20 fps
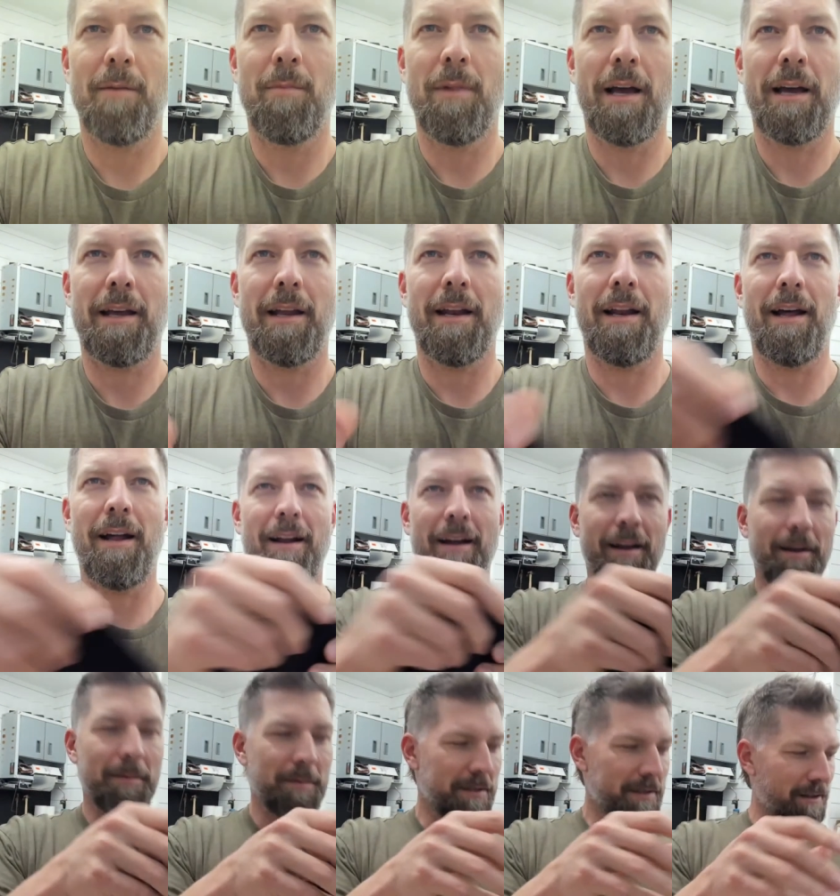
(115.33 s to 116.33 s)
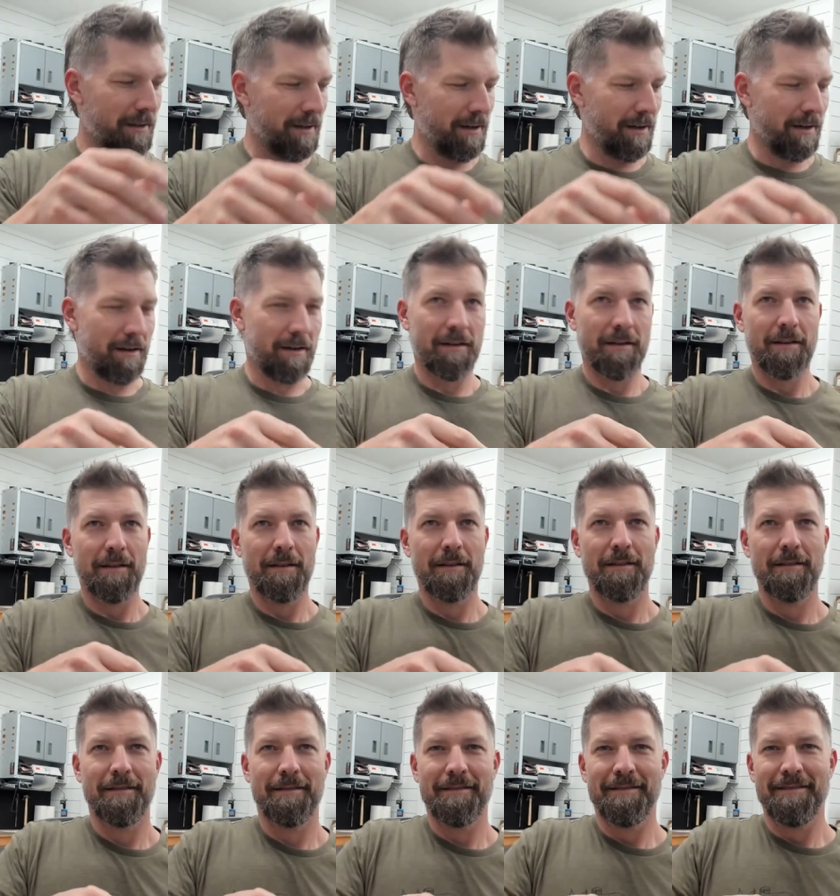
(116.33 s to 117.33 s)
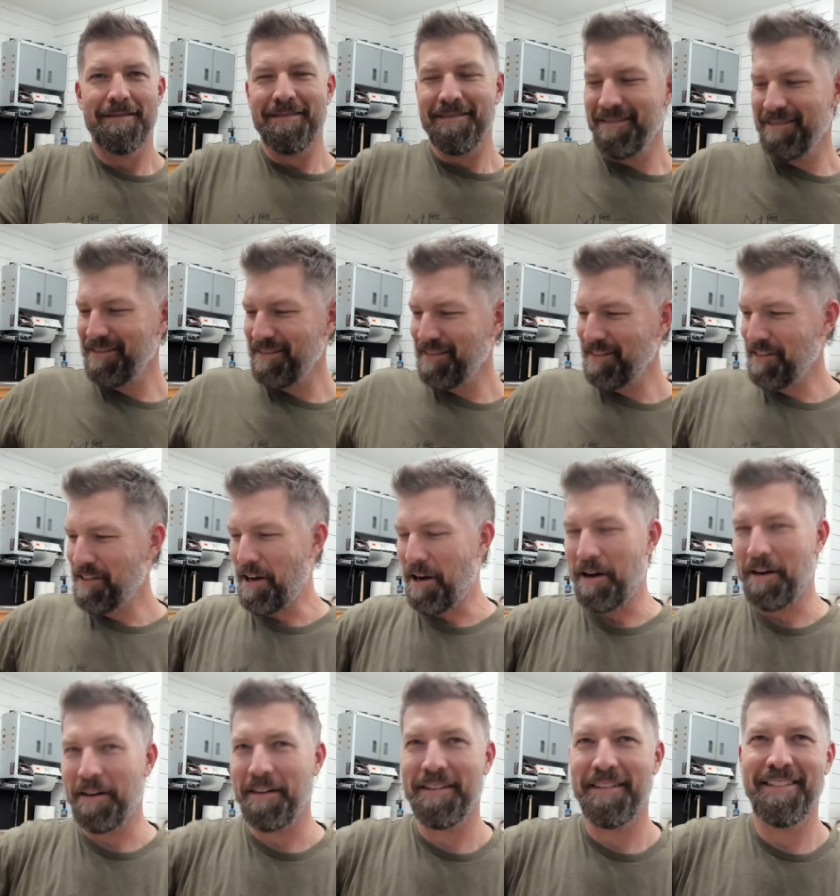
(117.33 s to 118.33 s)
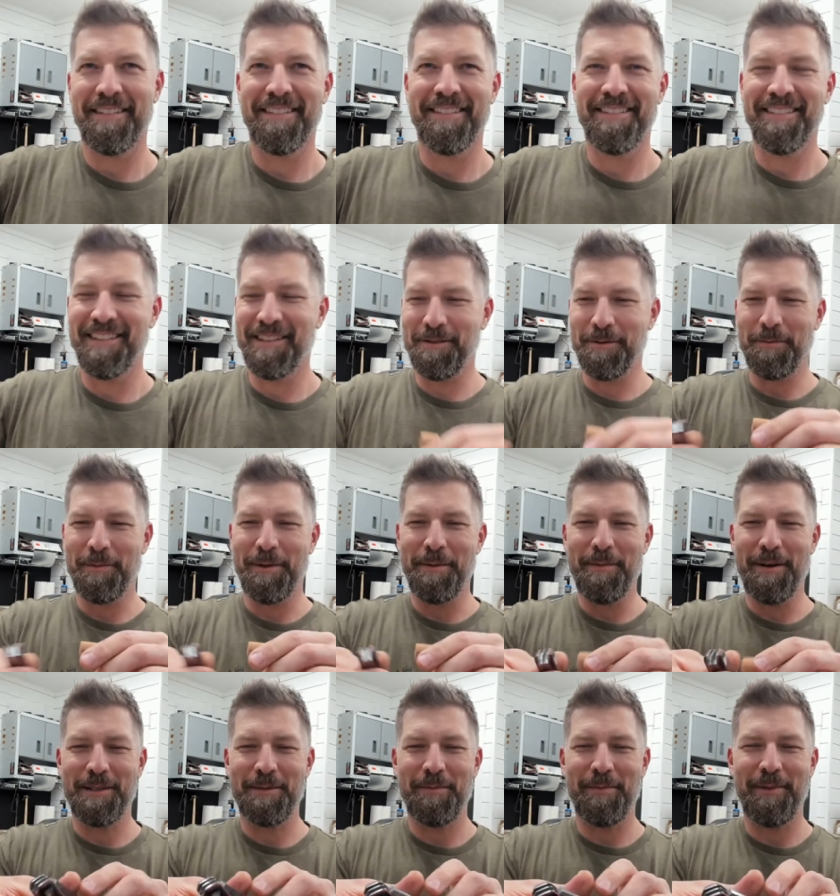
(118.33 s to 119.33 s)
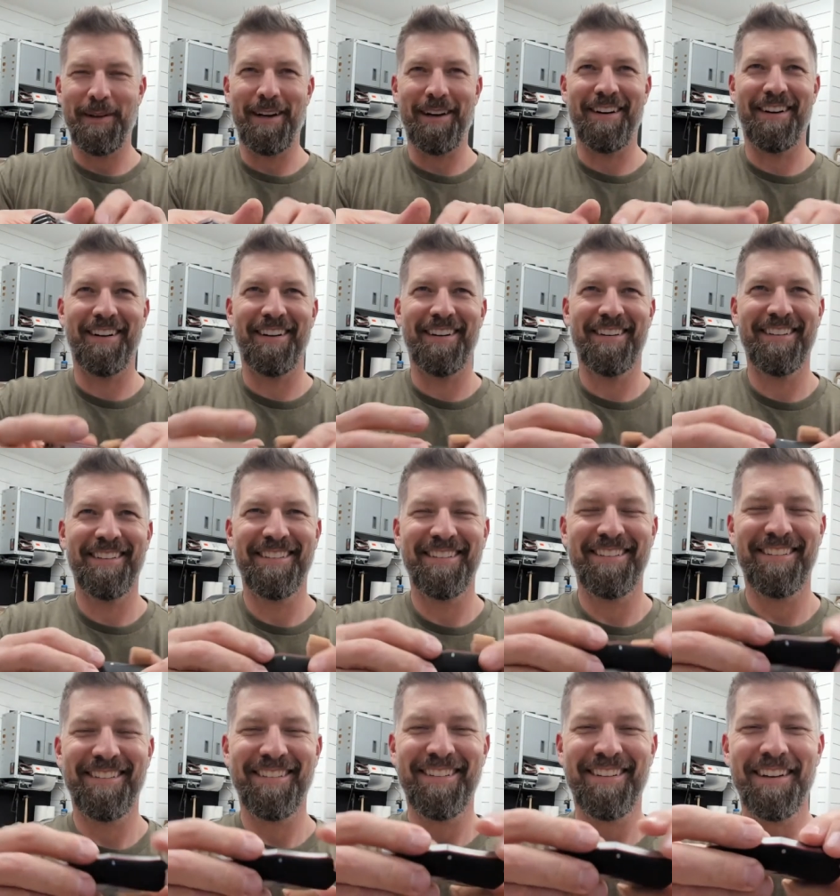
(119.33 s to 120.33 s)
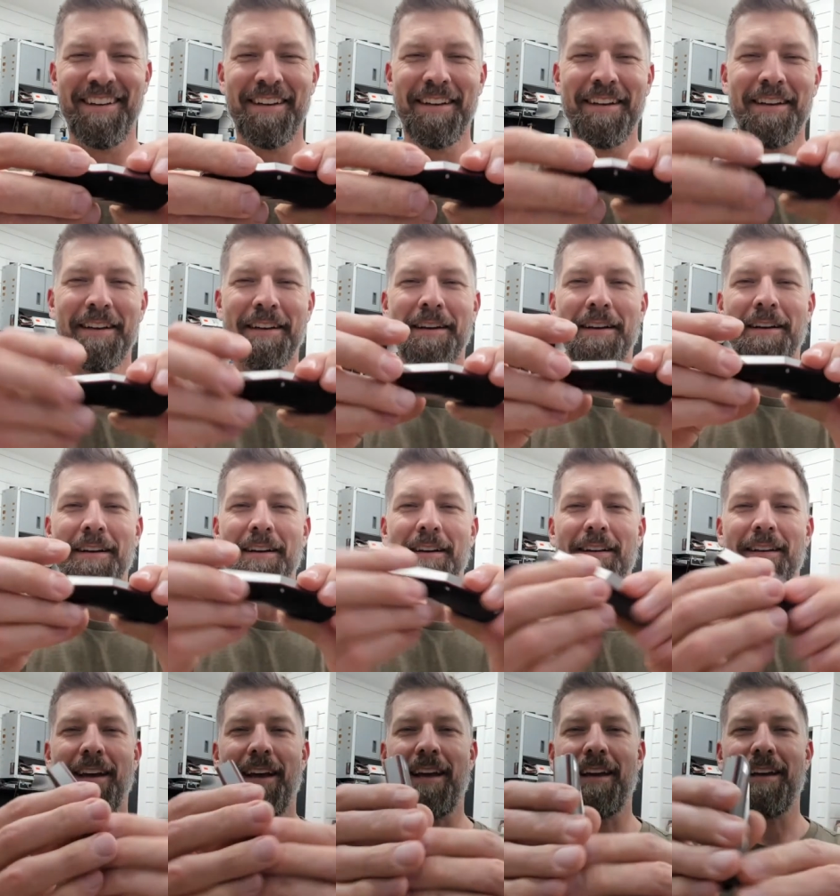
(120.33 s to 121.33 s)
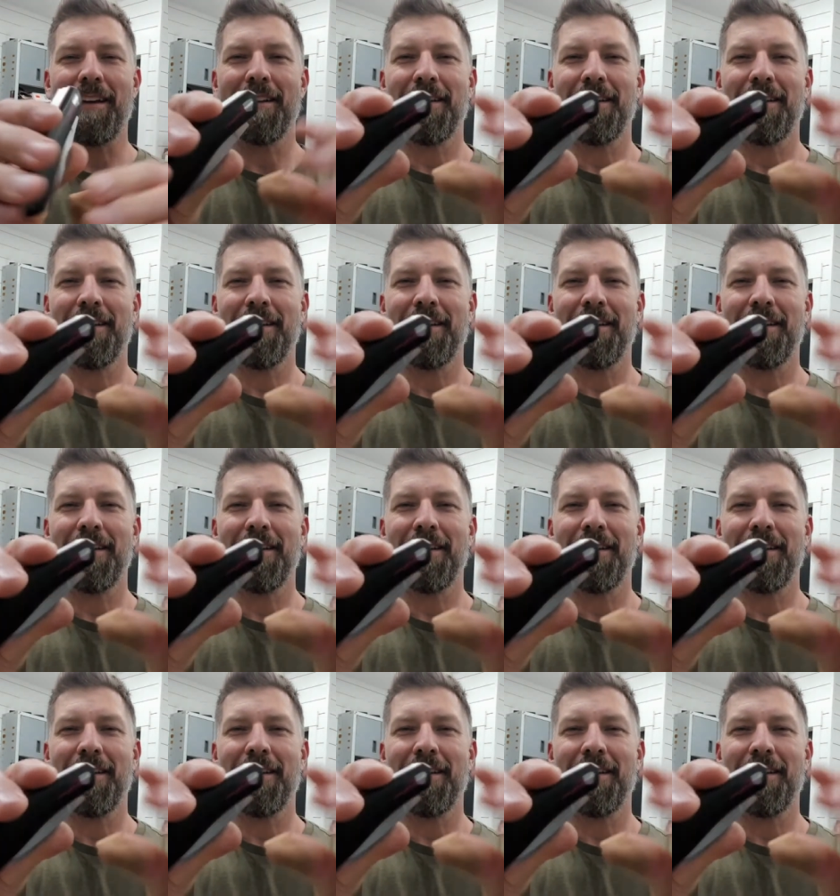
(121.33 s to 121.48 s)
black it out. I am still here. Okay, this will be much better. Okay,